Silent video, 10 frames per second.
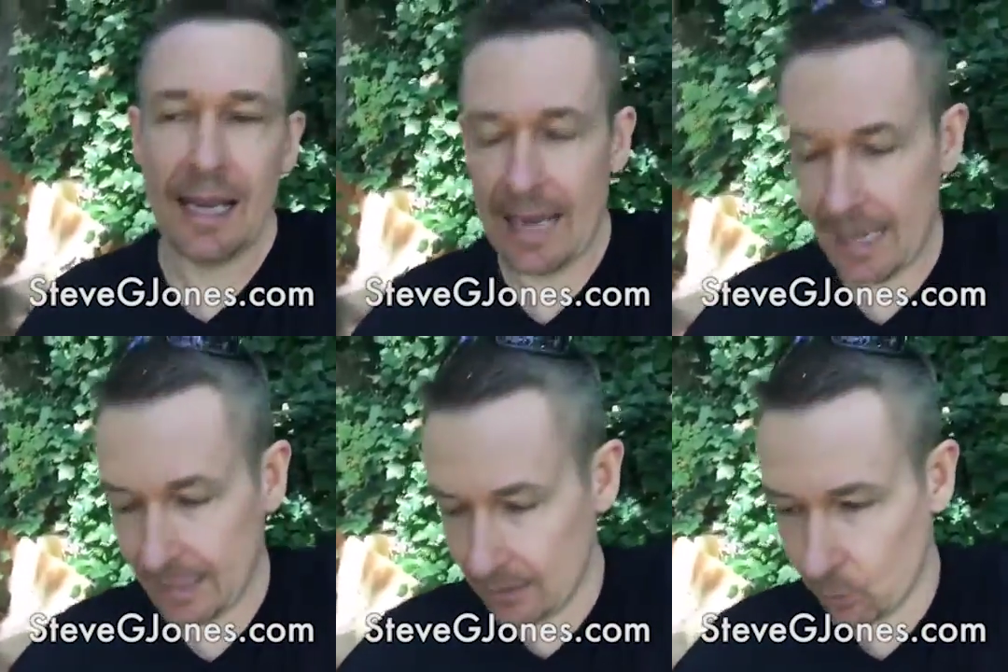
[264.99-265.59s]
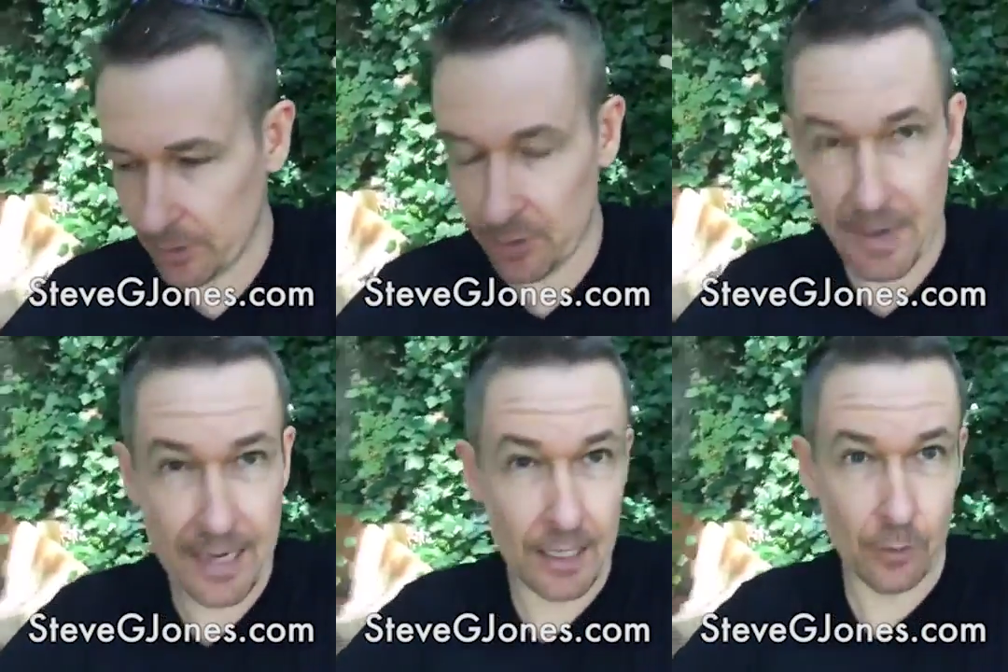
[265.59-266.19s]
And when you're
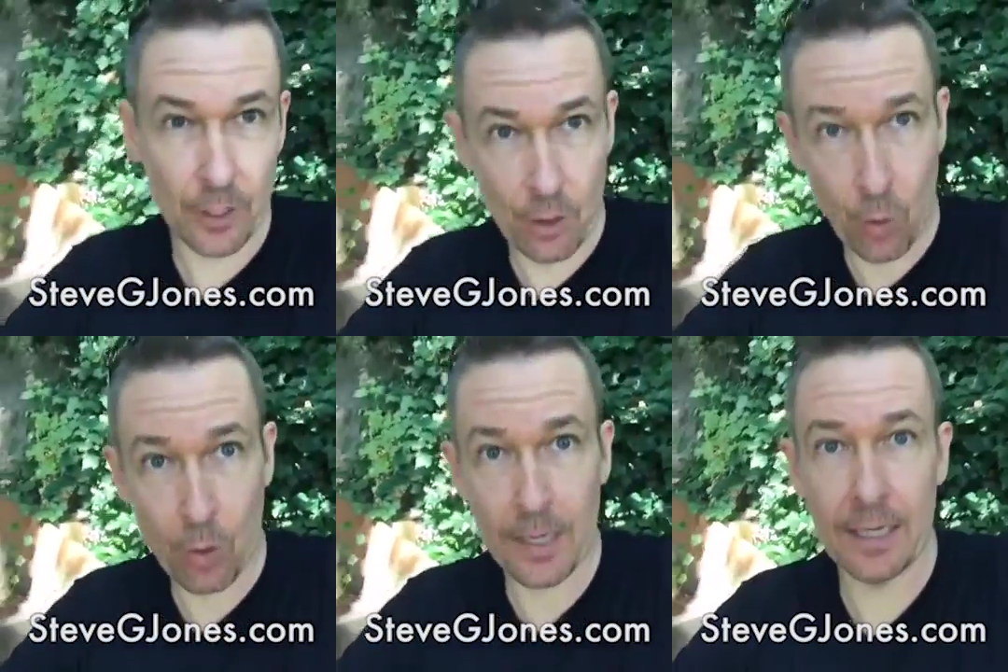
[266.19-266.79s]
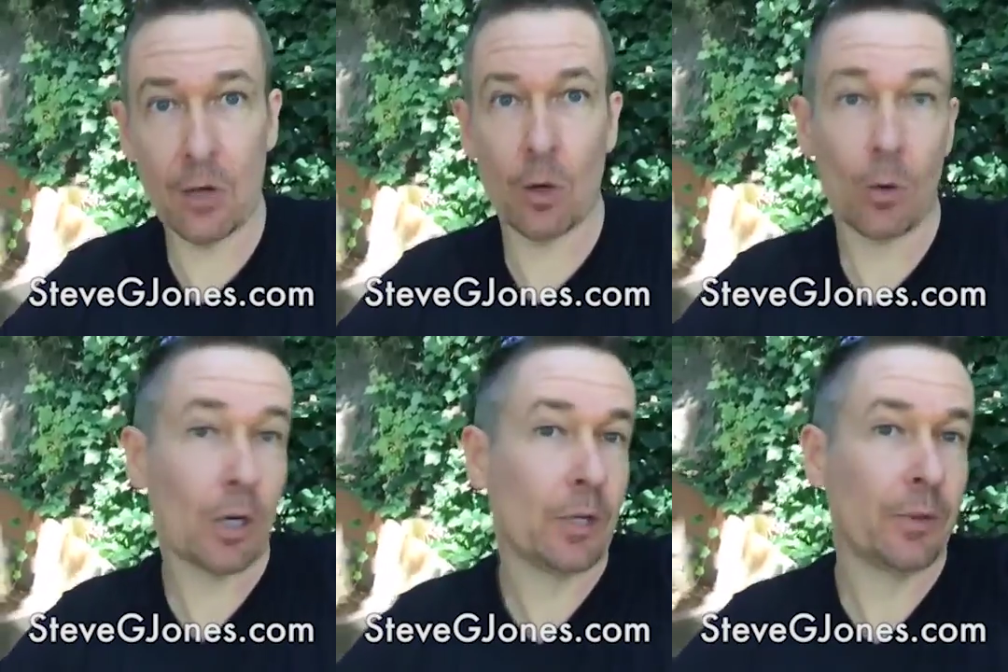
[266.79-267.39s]
making a recording or
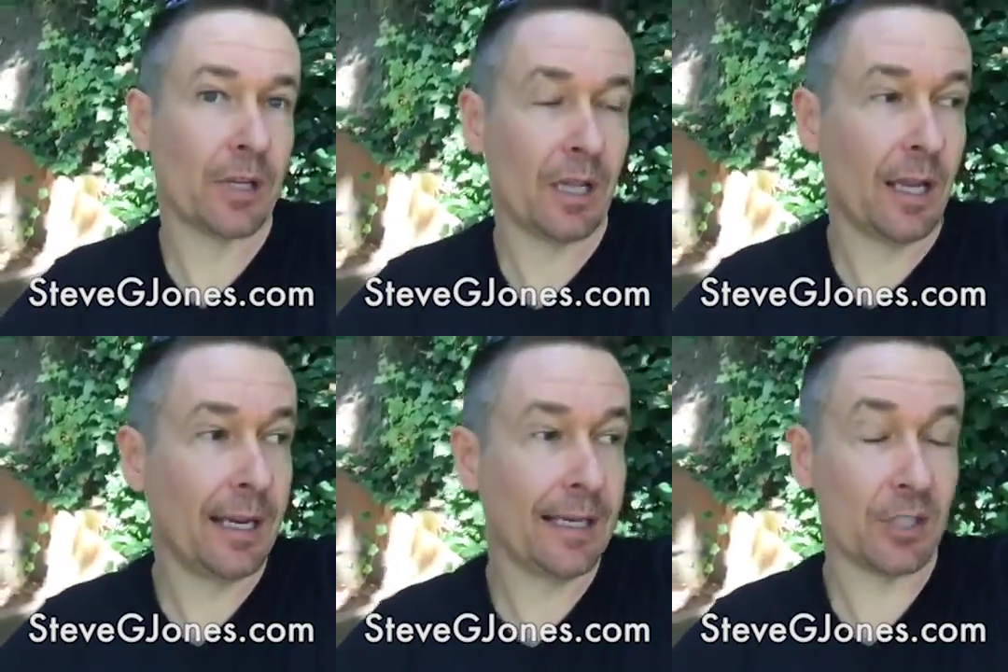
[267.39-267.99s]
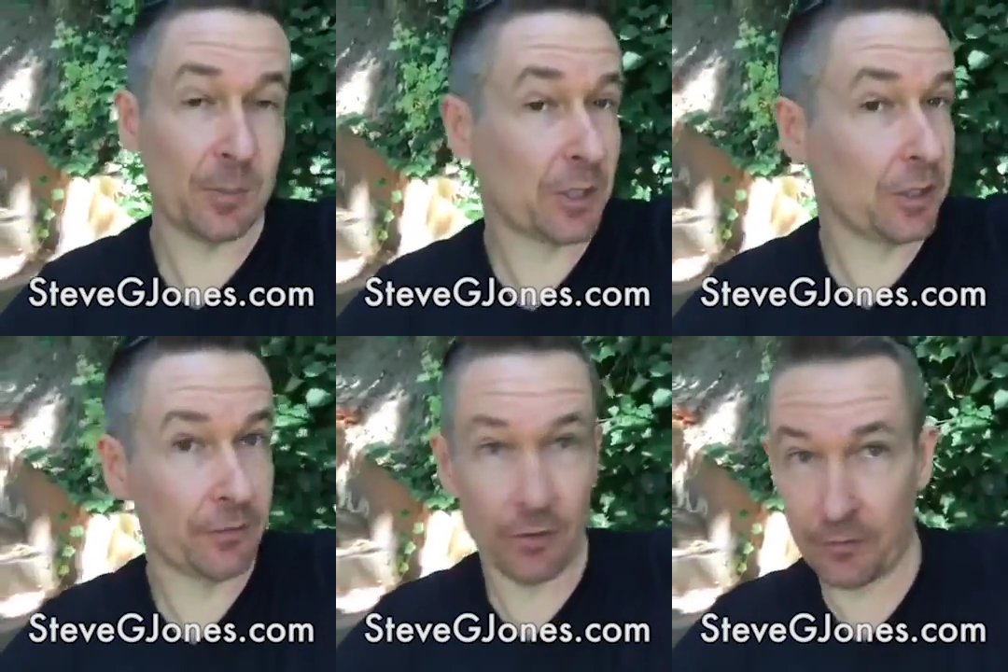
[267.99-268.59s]
working with a client,
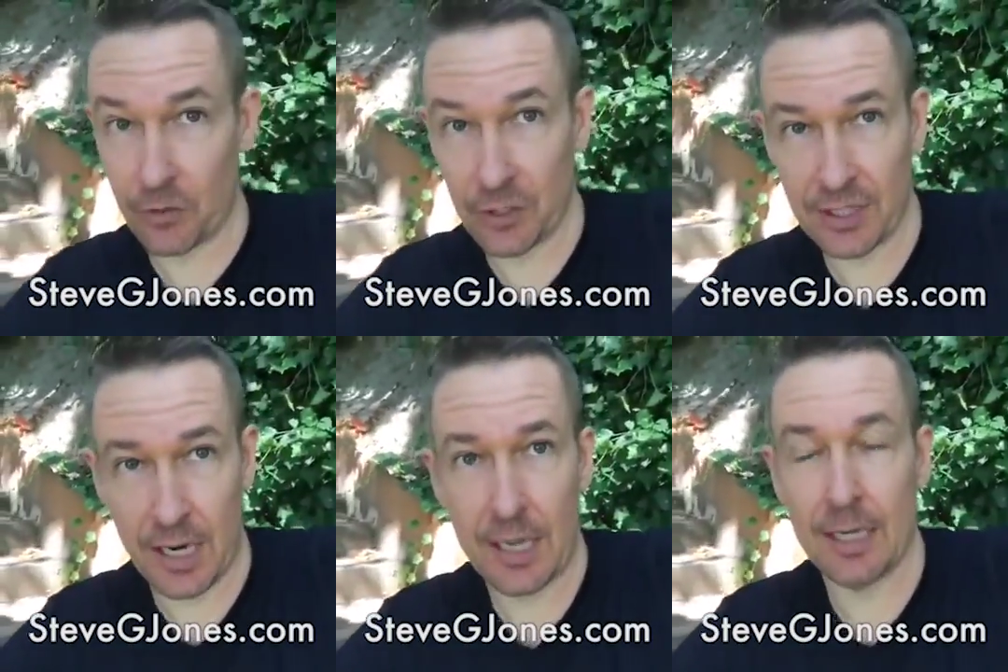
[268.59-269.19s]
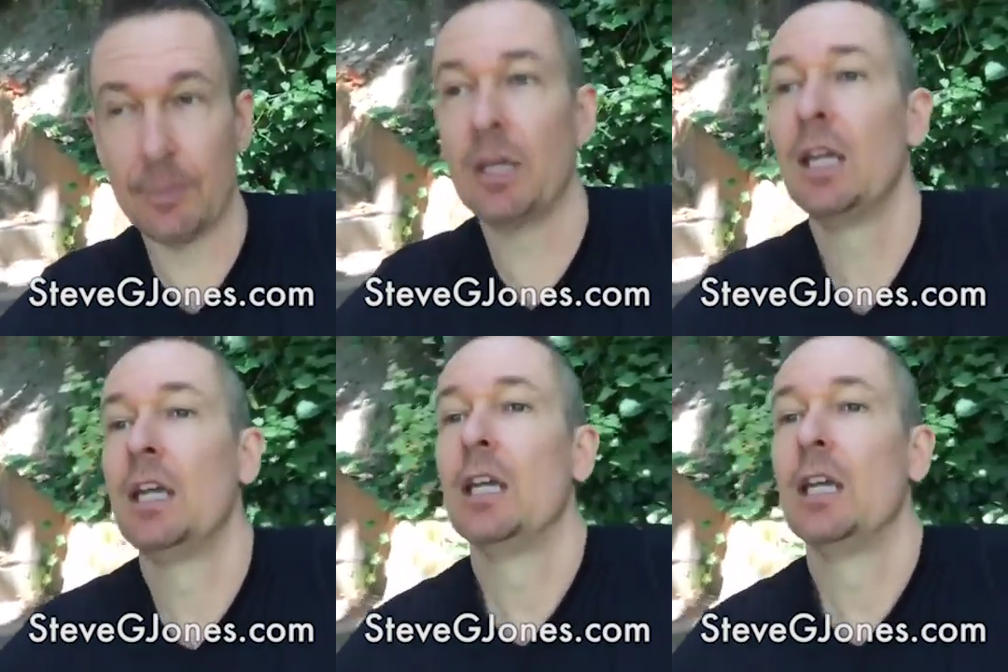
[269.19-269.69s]
especially for the first time,